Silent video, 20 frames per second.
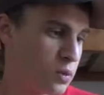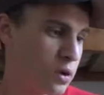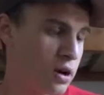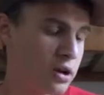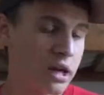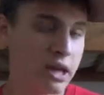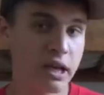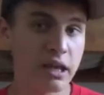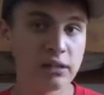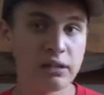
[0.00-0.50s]

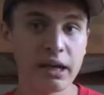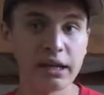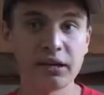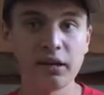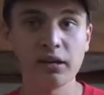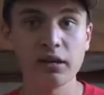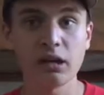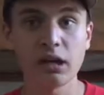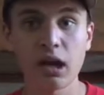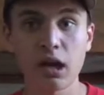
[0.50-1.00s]
want a
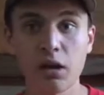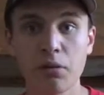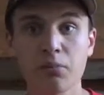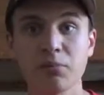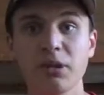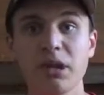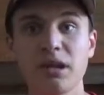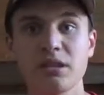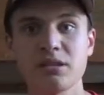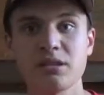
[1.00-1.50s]
Lycan
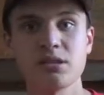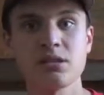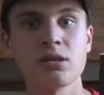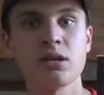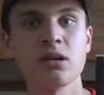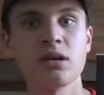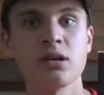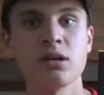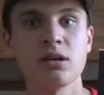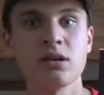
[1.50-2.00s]
game that's
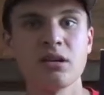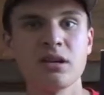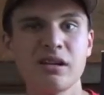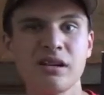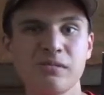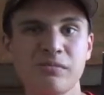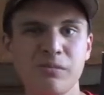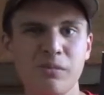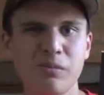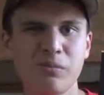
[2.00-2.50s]

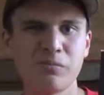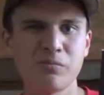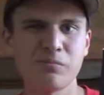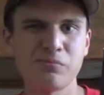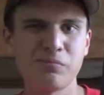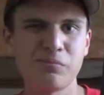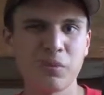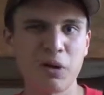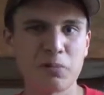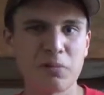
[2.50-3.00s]

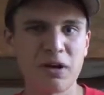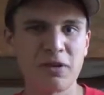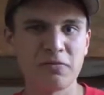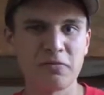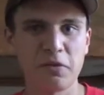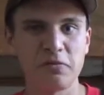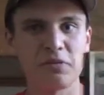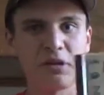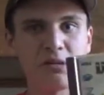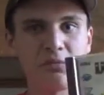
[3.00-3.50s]
about
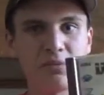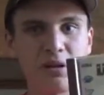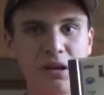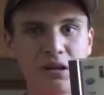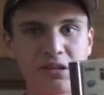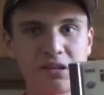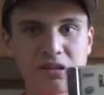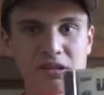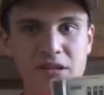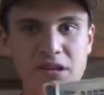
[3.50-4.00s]

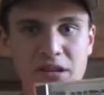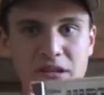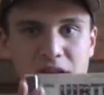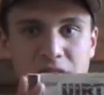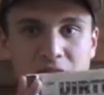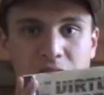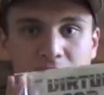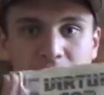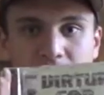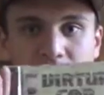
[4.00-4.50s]
$15,
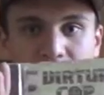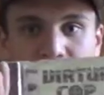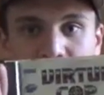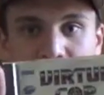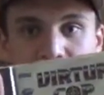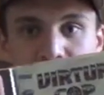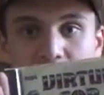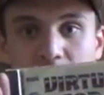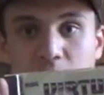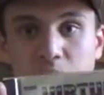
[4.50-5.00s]
get
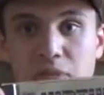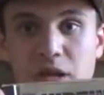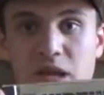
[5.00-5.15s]
this game.